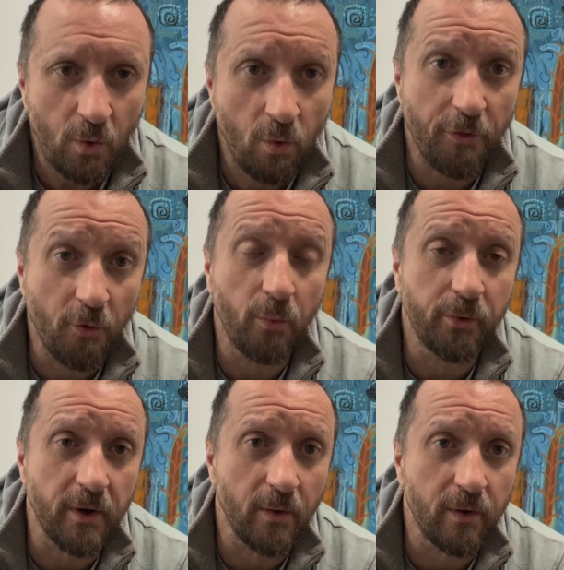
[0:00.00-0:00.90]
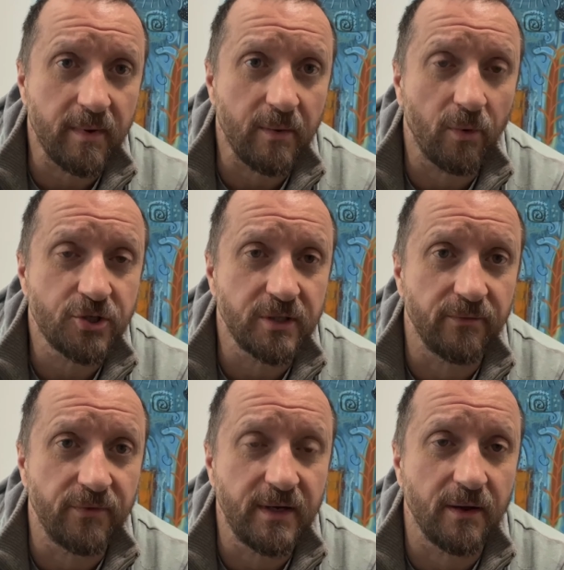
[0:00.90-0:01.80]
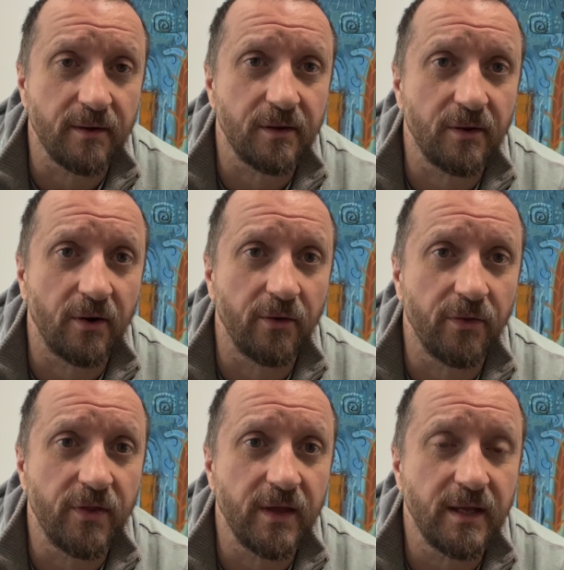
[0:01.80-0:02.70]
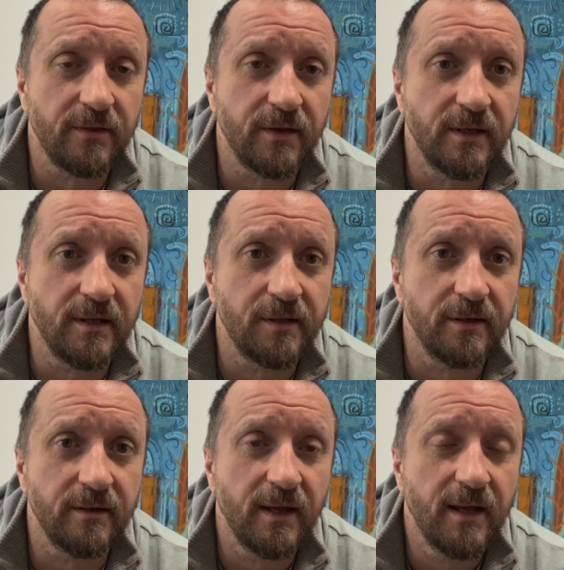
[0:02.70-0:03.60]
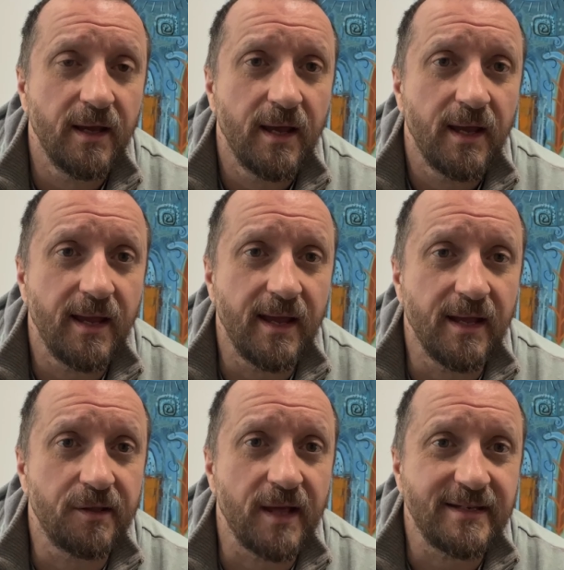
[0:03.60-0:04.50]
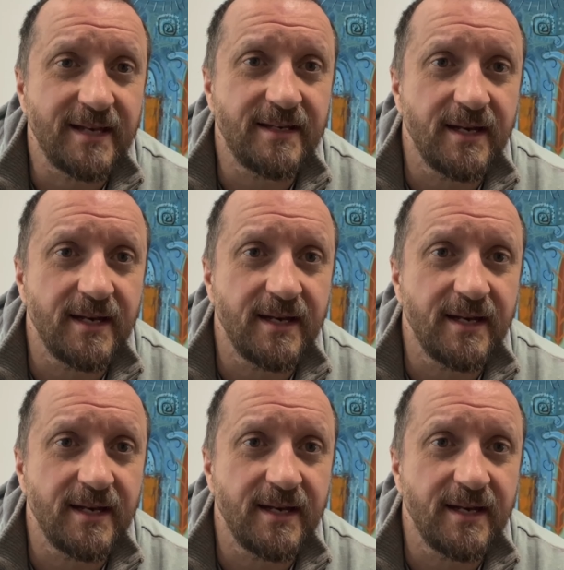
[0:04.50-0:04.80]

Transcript: or I thought would annoy me watching the videos on the Decent, is that